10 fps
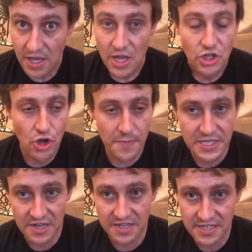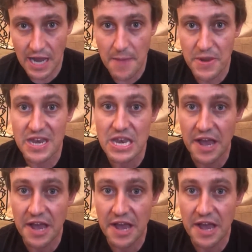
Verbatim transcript: Trump is gonna stop at